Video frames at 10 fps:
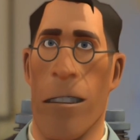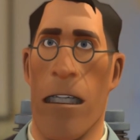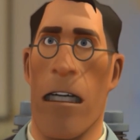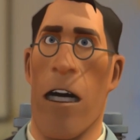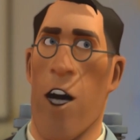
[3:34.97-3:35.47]
the
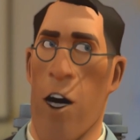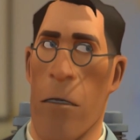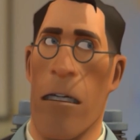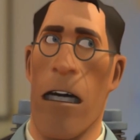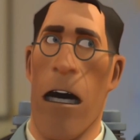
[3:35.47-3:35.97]

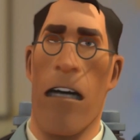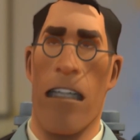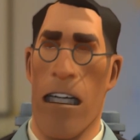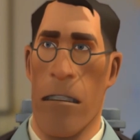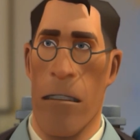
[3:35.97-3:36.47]
12th of
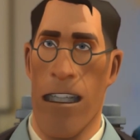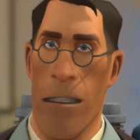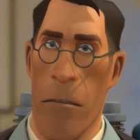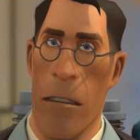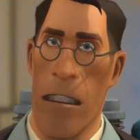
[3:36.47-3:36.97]

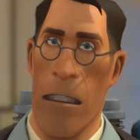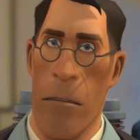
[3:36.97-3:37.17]
September.